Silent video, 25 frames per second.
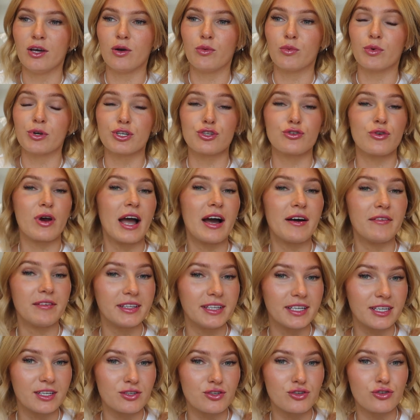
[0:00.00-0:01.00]
we're
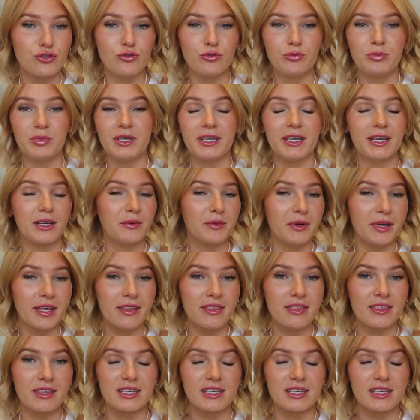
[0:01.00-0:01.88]
traveling to begin with,